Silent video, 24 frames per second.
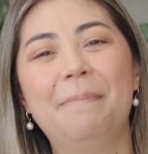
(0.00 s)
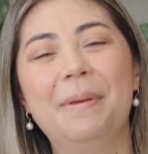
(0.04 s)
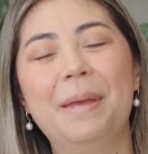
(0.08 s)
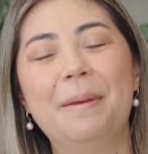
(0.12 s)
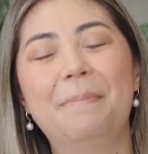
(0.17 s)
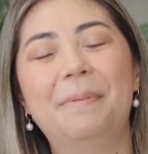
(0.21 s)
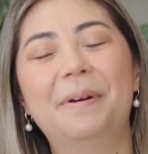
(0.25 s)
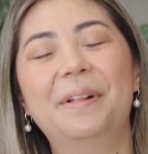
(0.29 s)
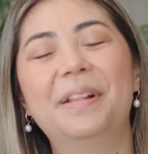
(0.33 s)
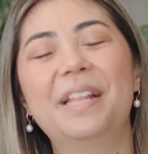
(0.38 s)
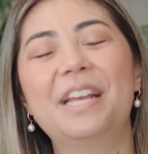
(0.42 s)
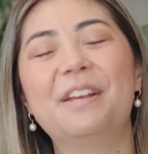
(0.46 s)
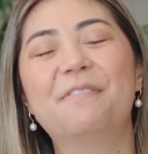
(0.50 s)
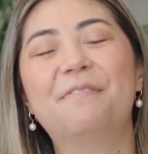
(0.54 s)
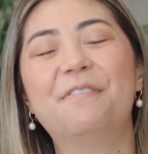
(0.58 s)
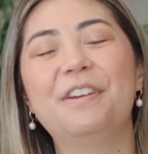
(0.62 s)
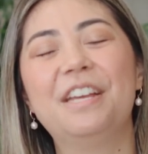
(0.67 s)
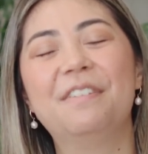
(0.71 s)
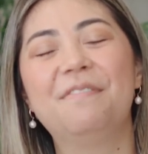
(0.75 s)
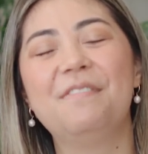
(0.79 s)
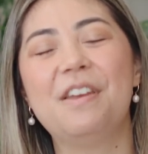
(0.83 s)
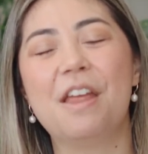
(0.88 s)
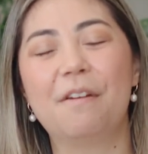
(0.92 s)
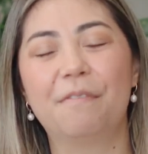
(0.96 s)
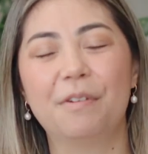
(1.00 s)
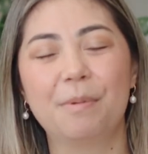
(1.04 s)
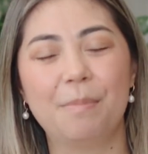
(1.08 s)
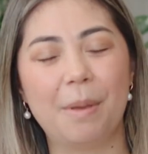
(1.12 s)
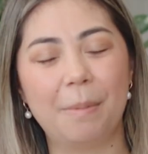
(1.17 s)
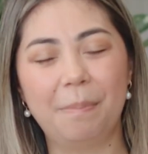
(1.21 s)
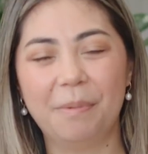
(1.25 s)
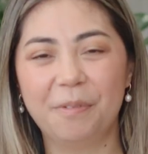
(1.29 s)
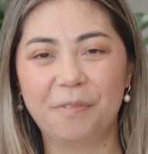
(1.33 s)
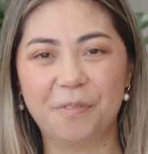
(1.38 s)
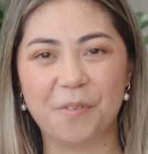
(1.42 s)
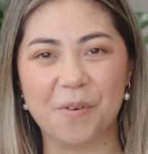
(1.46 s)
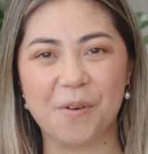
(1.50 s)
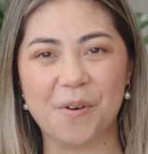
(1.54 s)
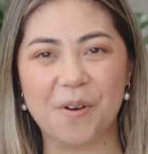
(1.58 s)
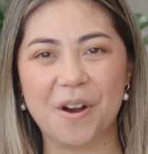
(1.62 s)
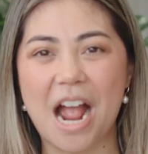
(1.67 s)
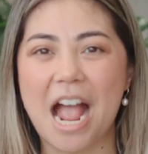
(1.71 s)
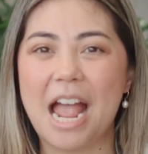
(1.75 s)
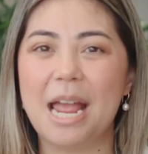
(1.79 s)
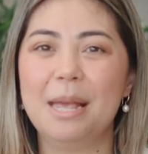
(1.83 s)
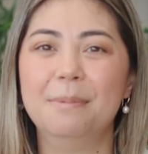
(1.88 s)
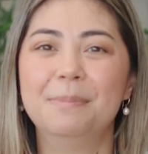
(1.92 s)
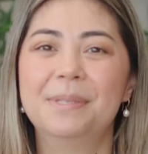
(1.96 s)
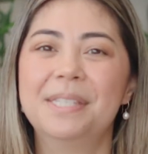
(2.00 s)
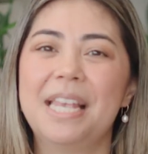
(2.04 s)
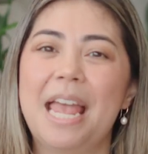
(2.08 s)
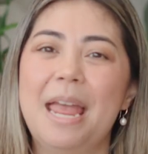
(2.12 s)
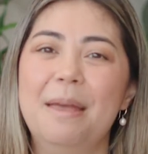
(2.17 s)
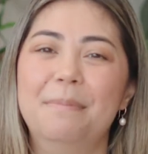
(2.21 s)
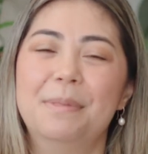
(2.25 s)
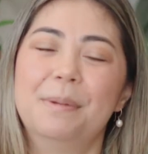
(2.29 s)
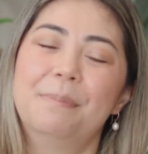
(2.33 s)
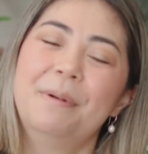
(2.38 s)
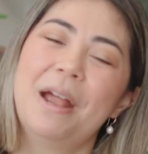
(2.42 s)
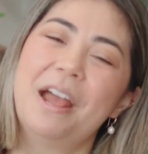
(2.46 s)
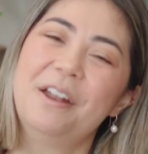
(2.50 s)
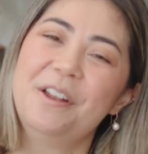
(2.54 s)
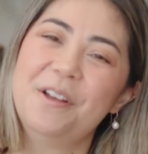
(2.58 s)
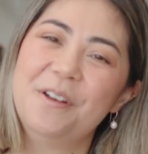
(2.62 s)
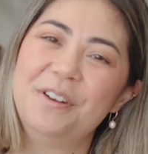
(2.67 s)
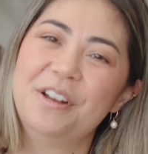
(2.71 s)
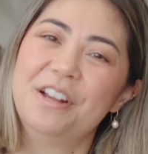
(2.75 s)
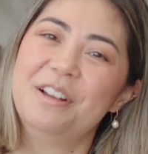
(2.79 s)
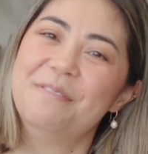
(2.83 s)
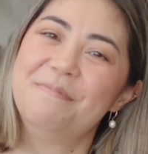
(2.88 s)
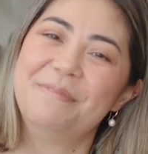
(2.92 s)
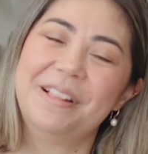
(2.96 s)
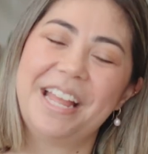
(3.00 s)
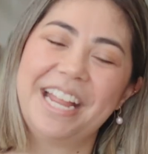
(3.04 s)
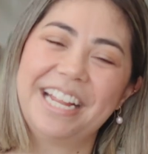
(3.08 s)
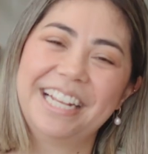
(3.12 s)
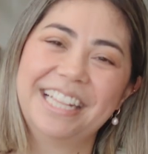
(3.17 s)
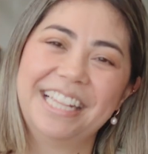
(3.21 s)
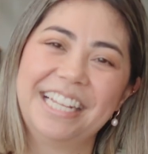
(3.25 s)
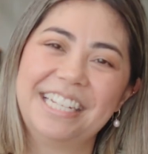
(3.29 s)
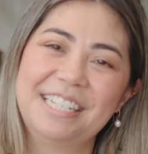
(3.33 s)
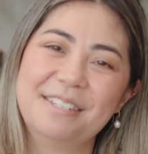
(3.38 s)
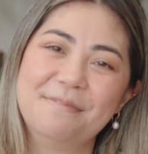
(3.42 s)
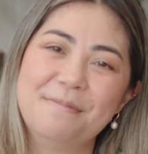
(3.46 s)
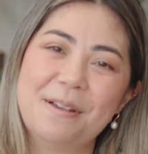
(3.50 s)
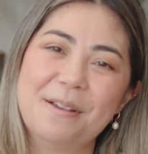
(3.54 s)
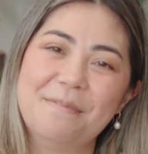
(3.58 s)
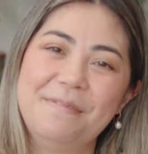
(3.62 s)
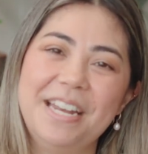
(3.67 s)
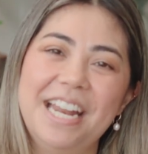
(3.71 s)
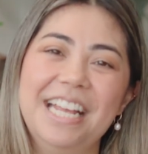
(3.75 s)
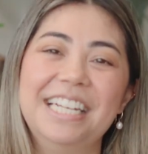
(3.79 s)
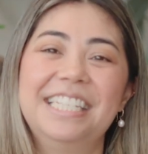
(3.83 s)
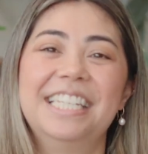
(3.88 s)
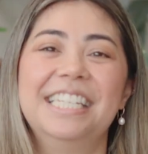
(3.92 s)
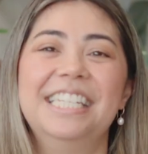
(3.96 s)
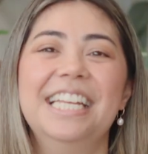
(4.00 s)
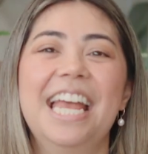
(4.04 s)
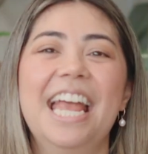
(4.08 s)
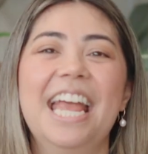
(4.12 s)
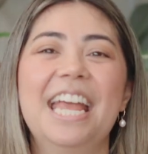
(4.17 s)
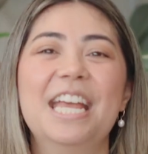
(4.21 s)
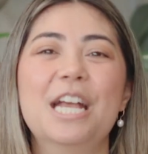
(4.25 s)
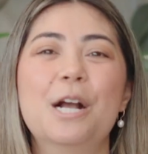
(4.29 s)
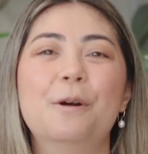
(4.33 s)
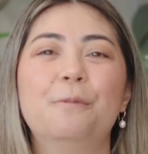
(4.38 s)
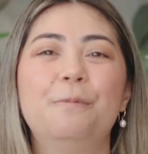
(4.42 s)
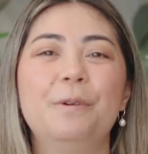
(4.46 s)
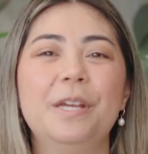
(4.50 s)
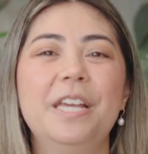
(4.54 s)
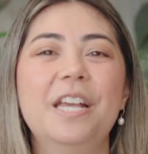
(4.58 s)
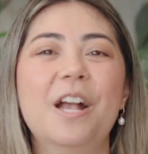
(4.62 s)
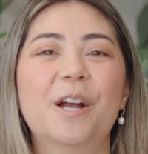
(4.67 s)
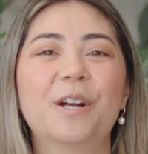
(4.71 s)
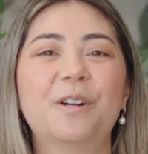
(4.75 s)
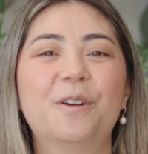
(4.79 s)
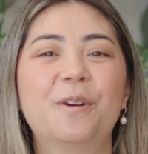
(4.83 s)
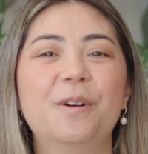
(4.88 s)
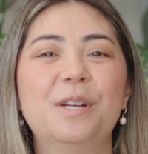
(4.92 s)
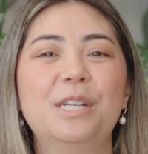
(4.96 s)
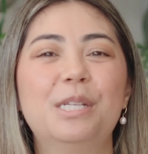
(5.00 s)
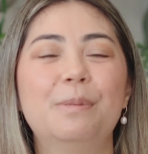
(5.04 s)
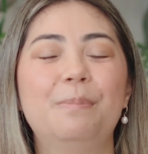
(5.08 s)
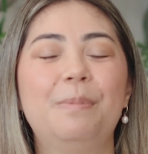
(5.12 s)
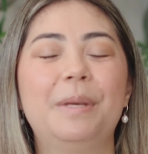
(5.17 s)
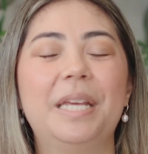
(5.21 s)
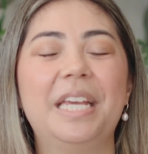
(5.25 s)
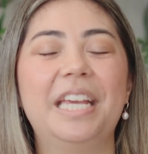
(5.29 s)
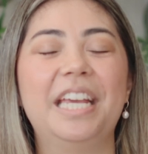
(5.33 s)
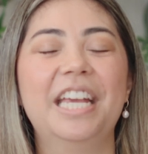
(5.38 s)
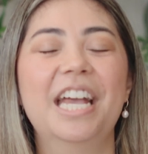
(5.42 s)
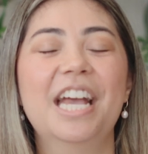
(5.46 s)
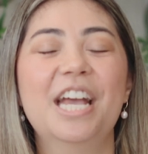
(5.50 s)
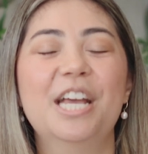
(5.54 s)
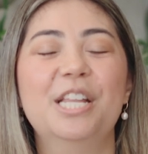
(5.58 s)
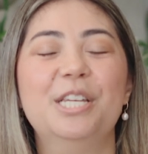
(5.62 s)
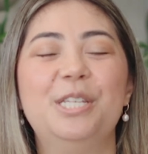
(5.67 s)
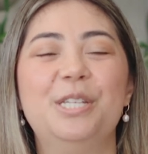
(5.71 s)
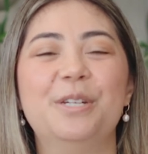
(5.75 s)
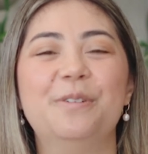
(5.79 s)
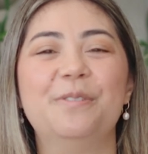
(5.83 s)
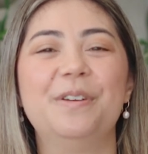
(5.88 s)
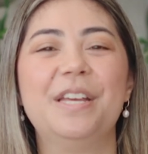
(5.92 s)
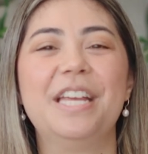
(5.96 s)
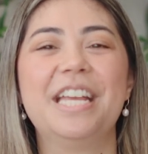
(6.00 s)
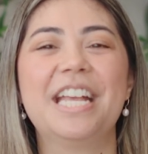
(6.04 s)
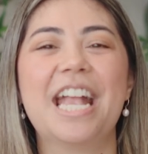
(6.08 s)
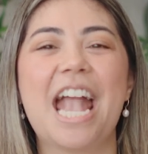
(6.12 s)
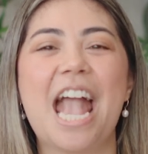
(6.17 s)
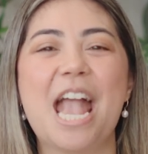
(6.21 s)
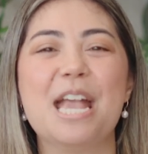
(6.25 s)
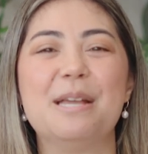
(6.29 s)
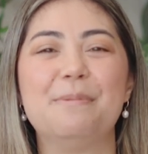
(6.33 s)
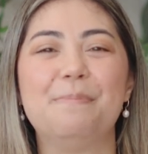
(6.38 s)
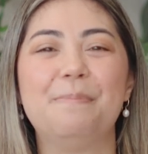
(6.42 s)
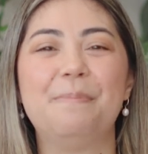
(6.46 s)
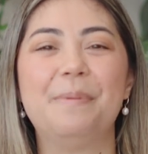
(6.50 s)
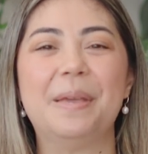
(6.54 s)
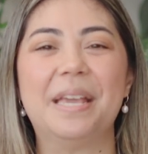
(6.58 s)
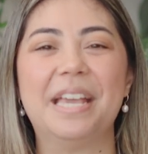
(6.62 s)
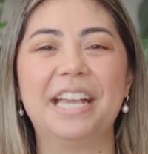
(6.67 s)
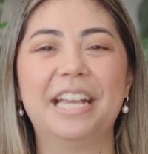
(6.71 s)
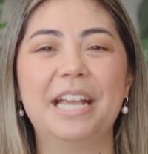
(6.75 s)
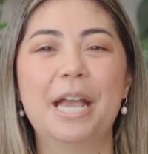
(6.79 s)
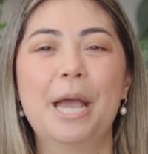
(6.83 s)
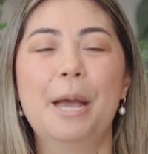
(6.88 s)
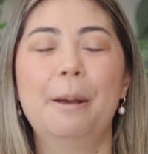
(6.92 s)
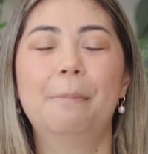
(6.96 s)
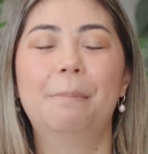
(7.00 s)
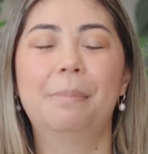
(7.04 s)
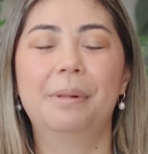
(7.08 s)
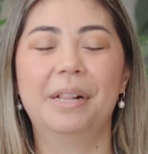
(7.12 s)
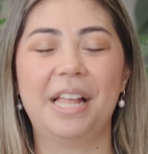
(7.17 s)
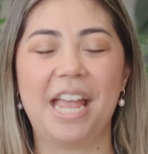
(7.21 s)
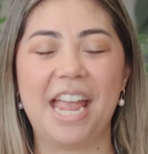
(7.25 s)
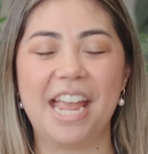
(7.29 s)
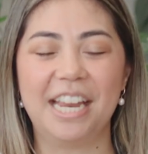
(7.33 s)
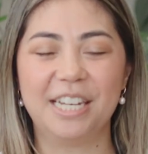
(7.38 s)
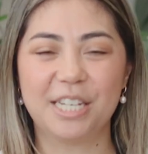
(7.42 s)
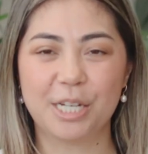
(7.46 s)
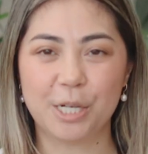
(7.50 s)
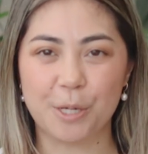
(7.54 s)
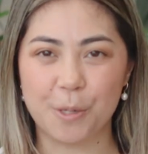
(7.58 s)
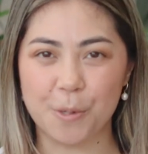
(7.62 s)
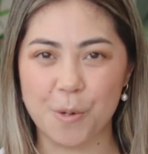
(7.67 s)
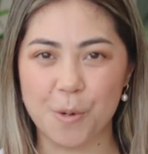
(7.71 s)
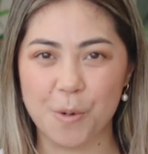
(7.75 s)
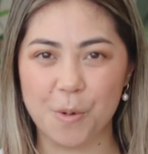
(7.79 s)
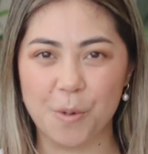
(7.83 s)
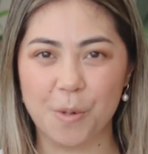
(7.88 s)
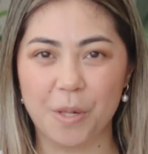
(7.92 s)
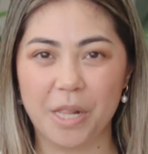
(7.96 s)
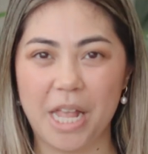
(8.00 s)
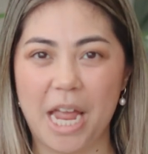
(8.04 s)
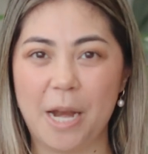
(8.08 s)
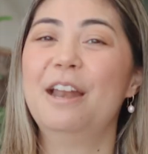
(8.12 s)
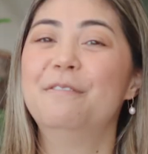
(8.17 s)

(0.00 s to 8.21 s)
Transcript: people, if we have never met before, I am Sam, the proud owner of Plant Collector Melbourne, and today we are going to be doing a big plant haul.